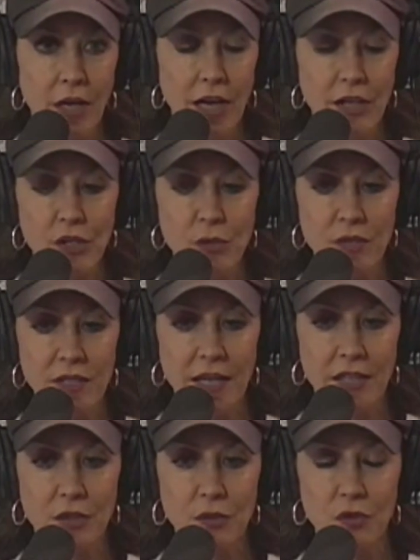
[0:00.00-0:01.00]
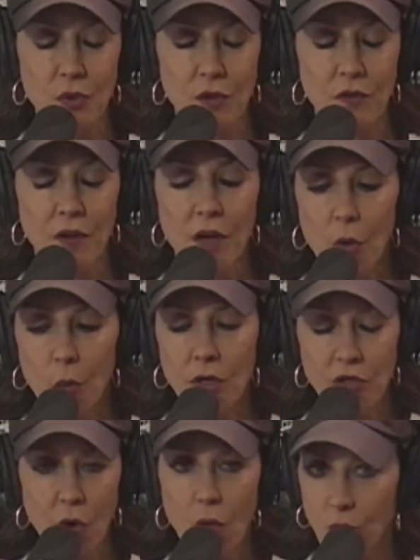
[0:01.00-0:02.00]
as you as you sort of we
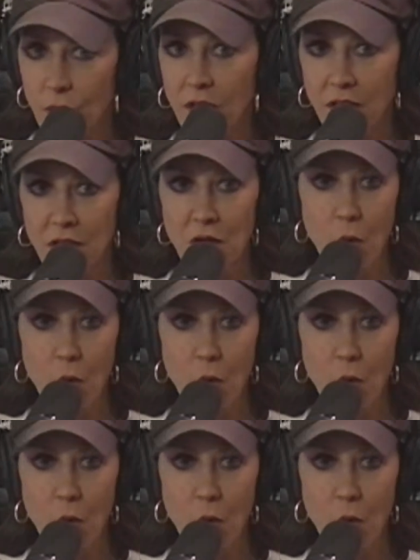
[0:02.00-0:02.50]
don't really